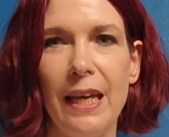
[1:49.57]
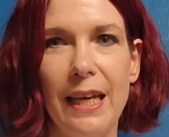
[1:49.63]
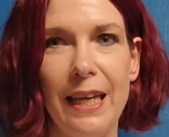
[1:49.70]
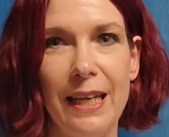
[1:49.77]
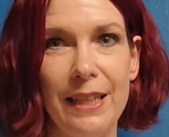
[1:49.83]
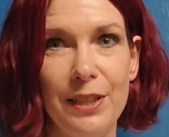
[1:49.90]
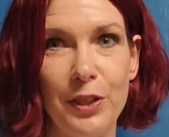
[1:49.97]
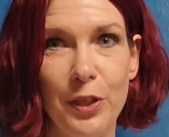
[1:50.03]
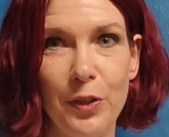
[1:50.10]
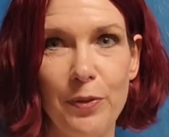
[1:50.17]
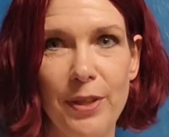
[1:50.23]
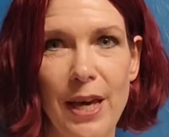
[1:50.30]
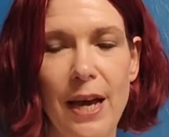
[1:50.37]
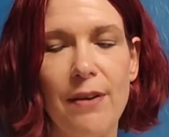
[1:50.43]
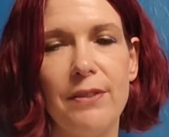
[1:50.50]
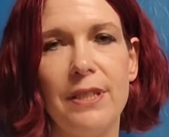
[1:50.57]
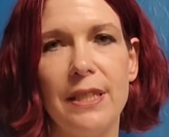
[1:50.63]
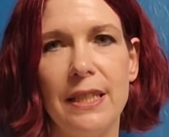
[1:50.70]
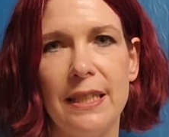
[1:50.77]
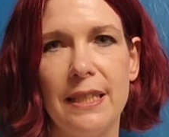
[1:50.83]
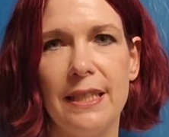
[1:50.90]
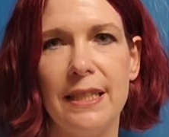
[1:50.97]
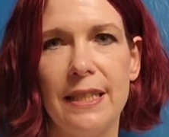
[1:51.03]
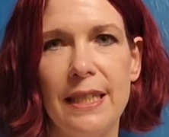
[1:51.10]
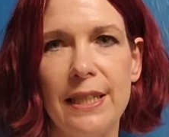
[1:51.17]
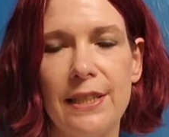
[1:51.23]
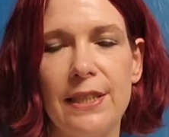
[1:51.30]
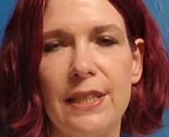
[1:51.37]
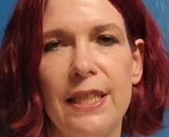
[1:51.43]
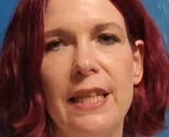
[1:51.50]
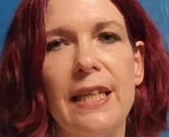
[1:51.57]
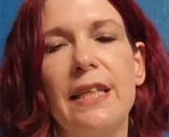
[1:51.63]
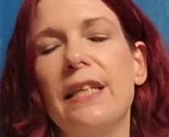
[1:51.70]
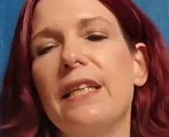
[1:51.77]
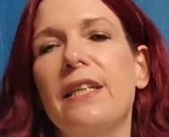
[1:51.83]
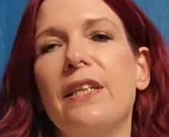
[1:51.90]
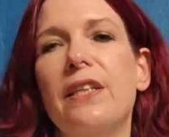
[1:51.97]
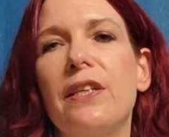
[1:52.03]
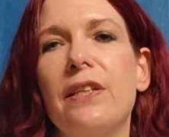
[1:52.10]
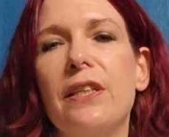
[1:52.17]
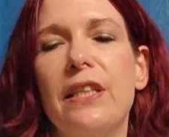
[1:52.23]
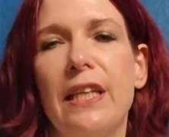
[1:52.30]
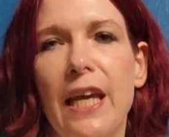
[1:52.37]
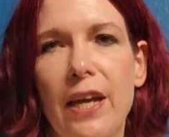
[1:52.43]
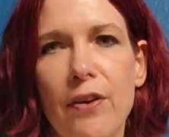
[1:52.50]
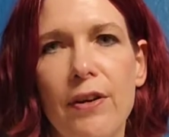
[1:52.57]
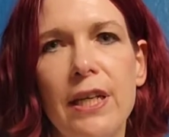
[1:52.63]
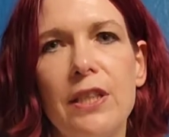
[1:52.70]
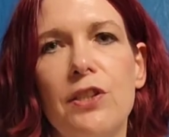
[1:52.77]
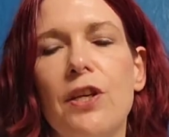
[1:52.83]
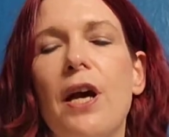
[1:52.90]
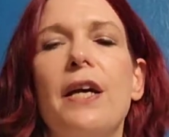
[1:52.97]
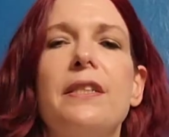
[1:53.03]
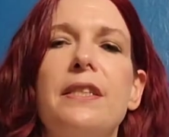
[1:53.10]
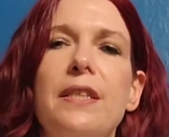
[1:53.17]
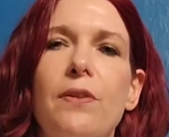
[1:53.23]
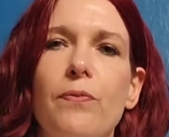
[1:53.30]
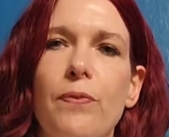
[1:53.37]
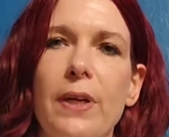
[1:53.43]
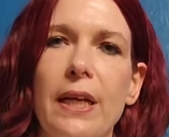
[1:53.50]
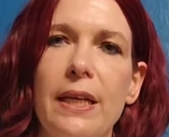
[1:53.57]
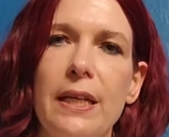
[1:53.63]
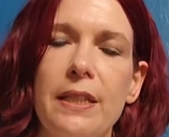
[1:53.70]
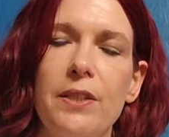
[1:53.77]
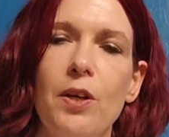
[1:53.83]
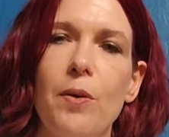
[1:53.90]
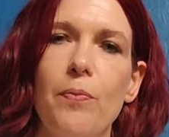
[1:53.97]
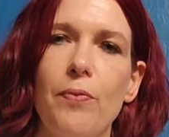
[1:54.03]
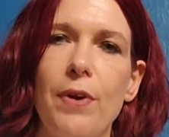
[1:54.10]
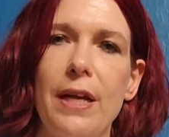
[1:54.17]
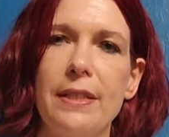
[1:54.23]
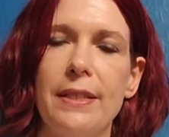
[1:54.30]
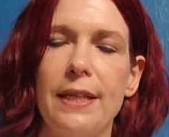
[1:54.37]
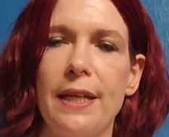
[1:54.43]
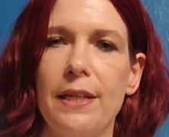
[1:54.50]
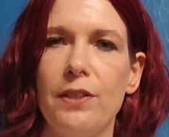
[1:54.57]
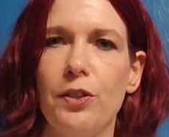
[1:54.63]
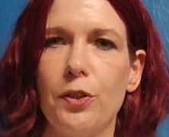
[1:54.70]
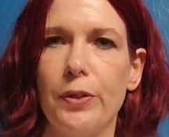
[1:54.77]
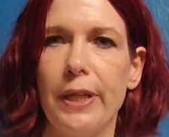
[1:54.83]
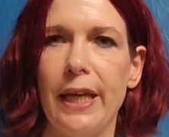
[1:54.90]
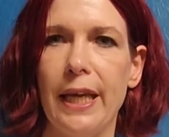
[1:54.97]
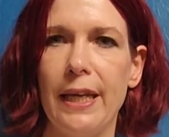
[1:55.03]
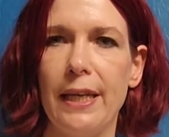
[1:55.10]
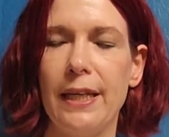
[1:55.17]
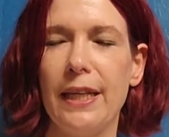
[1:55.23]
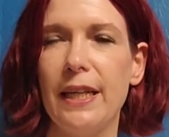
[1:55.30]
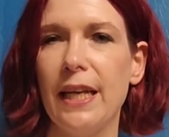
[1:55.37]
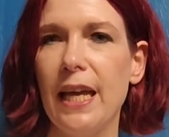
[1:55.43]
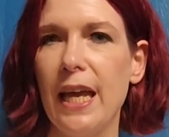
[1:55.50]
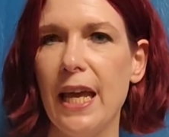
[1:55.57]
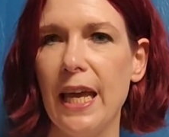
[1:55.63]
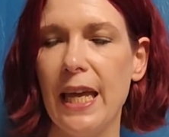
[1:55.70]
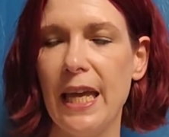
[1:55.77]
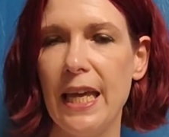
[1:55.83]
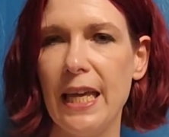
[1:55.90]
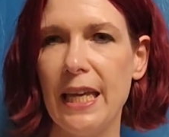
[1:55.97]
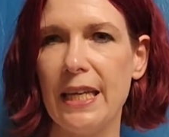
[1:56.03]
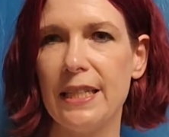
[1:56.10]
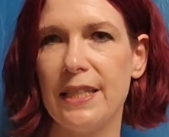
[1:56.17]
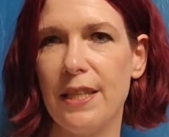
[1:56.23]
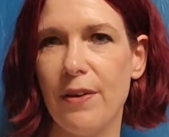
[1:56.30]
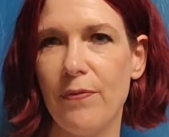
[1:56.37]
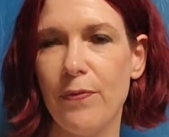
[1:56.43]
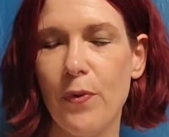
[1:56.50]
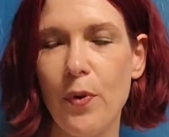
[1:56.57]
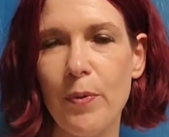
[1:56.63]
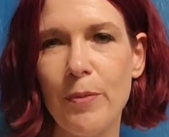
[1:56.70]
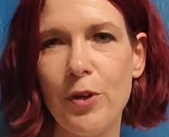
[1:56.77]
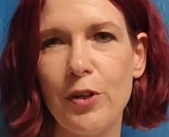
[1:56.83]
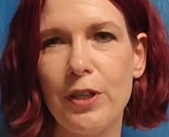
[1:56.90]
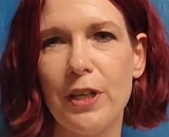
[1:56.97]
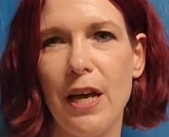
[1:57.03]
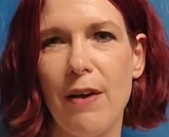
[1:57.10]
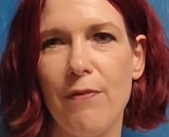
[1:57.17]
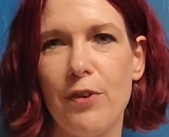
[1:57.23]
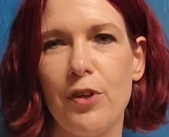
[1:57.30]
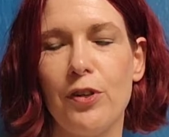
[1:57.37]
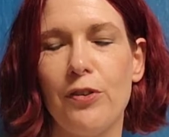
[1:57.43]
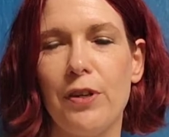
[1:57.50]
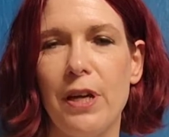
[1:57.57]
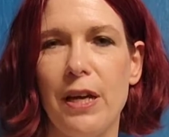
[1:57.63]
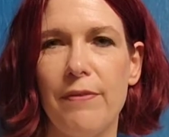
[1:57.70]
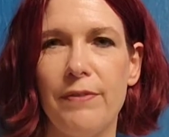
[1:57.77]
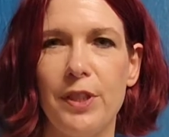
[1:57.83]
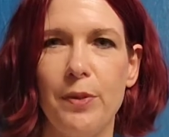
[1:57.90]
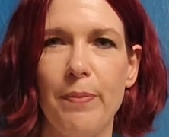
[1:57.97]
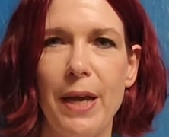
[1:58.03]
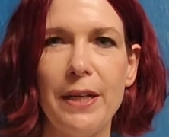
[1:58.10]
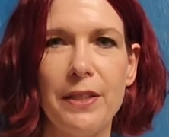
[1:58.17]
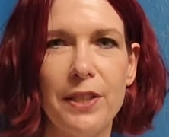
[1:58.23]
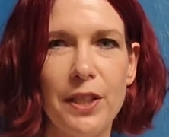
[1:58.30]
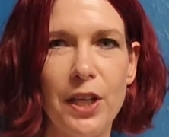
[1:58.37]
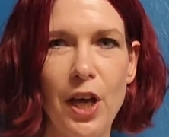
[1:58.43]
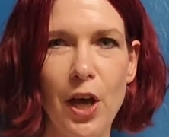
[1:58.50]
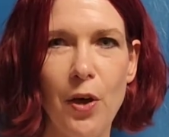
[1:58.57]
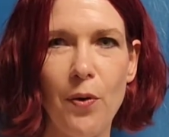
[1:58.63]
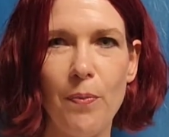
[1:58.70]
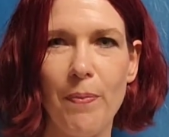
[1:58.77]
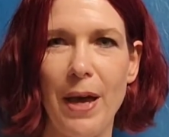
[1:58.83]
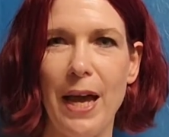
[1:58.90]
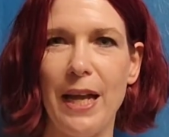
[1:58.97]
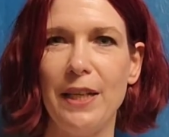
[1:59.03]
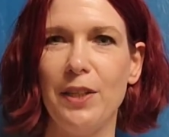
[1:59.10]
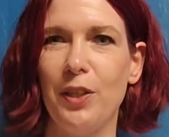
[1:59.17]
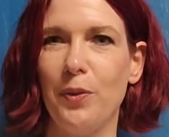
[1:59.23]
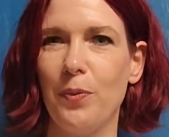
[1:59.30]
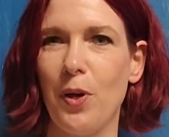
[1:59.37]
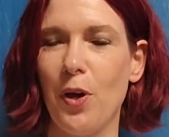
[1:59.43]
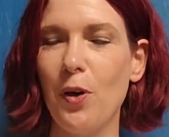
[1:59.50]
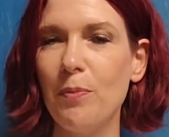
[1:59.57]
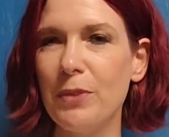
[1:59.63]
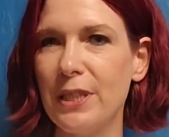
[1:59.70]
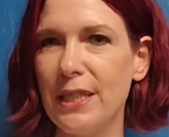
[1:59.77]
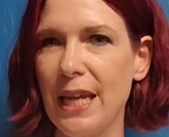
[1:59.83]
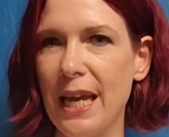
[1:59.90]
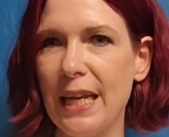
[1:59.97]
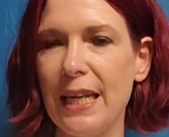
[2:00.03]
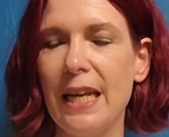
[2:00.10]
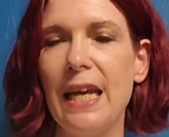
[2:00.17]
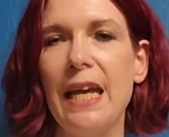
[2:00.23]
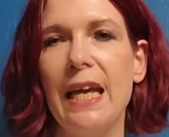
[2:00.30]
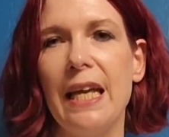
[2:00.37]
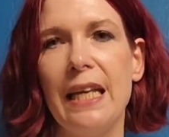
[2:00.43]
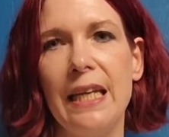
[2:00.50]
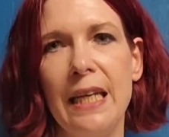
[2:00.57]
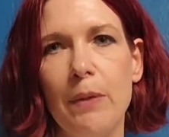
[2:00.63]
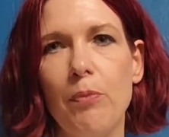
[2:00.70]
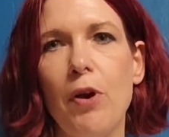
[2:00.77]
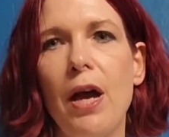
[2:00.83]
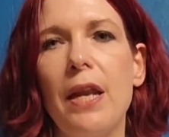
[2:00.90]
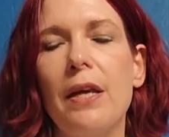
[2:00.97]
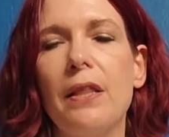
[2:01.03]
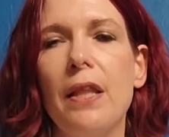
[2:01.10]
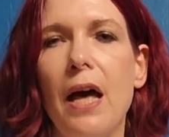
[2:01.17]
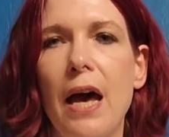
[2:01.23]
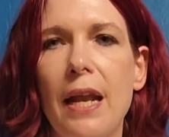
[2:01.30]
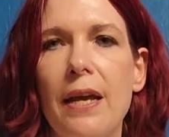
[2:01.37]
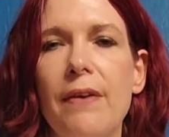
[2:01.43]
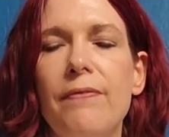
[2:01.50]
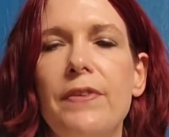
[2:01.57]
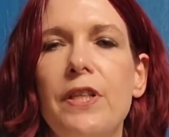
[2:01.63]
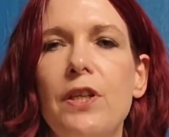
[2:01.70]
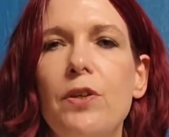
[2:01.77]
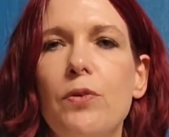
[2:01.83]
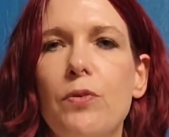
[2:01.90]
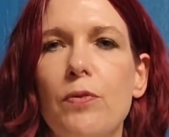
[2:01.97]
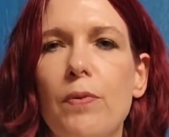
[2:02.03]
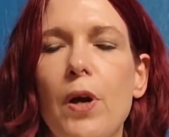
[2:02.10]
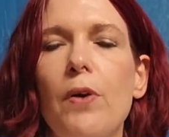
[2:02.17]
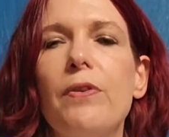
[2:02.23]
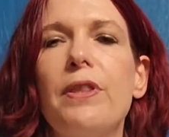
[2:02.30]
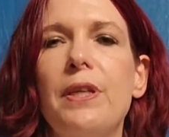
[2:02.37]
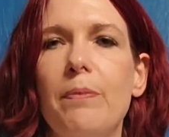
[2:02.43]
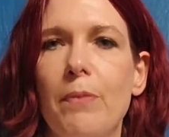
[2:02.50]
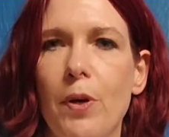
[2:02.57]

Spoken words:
In 2016, Gary Johnson ran as our presidential candidate. He is the former governor of New Mexico, my new home state, and he brought a lot of new growth and